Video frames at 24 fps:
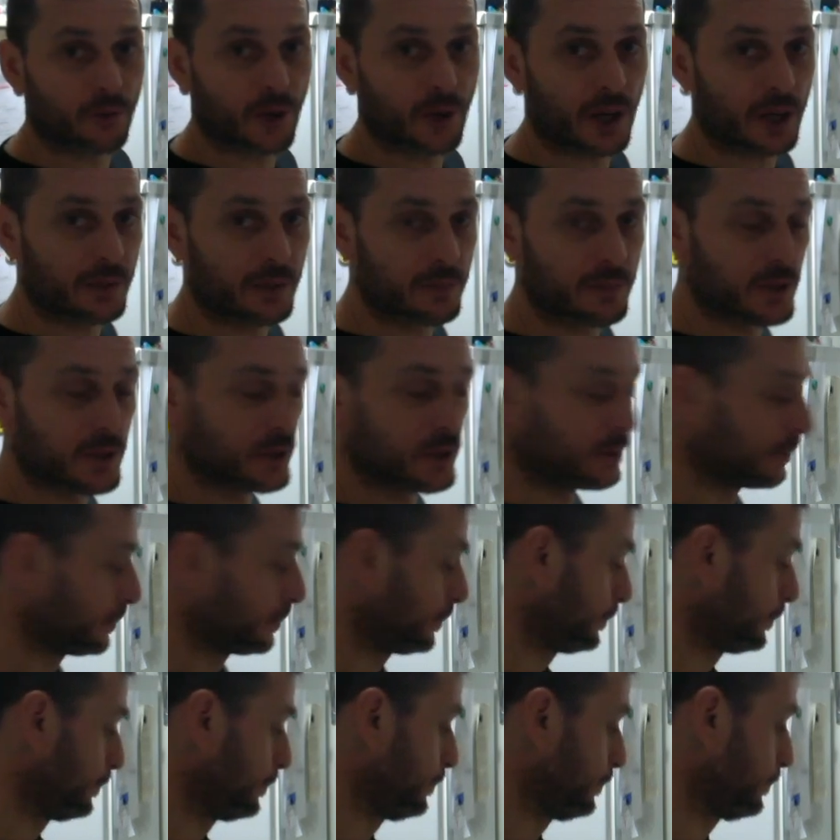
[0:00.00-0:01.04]
herbs,
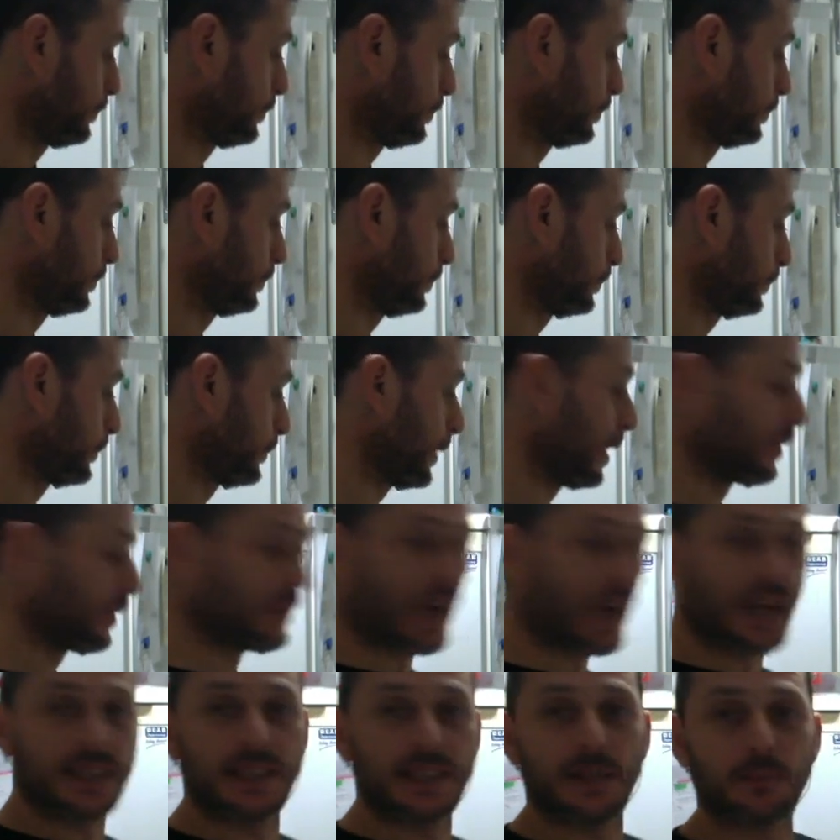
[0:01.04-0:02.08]

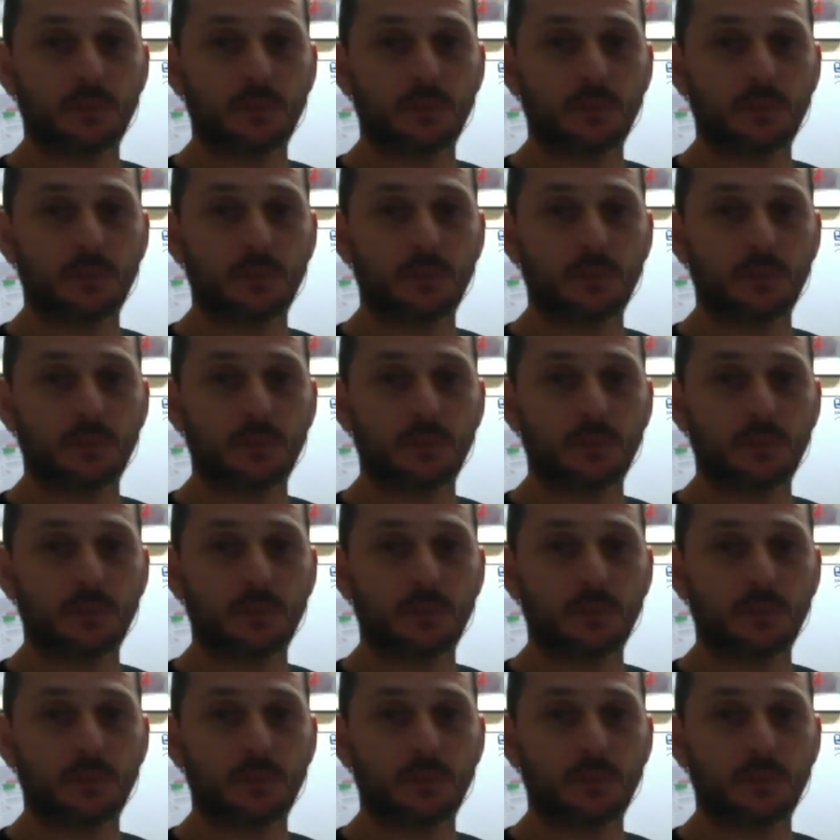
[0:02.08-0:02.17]
tie them